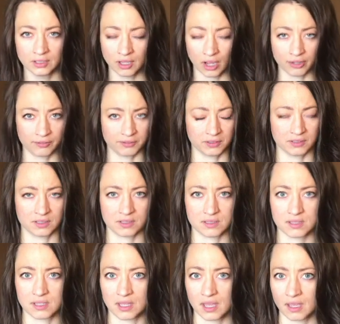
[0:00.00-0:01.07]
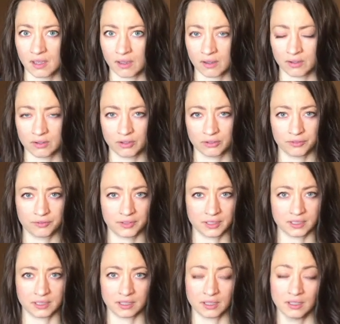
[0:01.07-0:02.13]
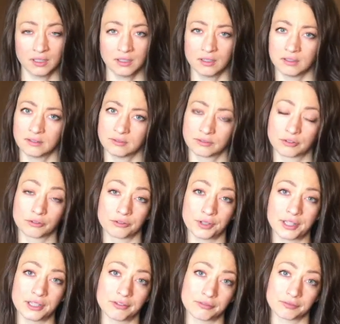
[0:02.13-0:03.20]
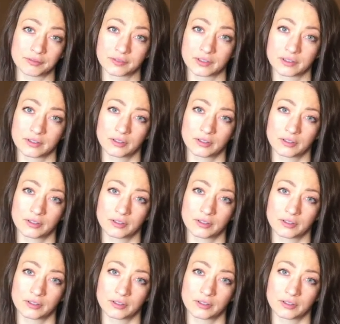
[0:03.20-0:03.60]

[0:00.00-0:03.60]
Are you feeling scared? Are you feeling grief?